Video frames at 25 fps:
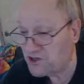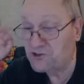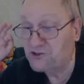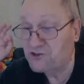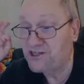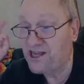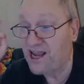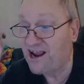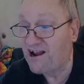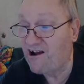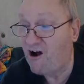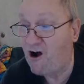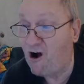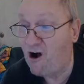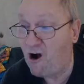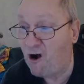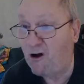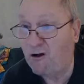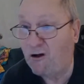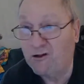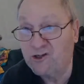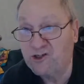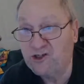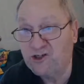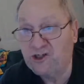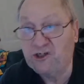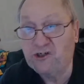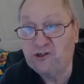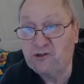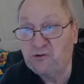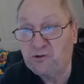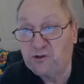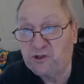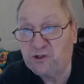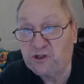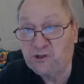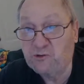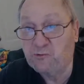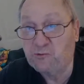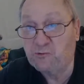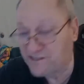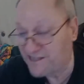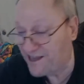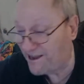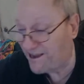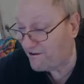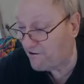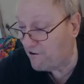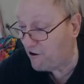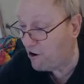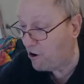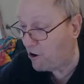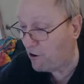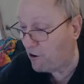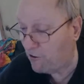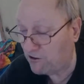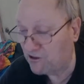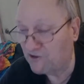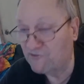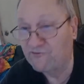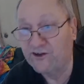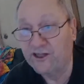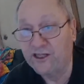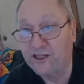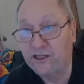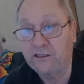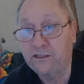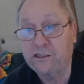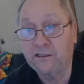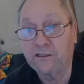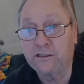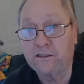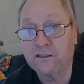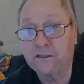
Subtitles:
She'll take all. She will take all of it.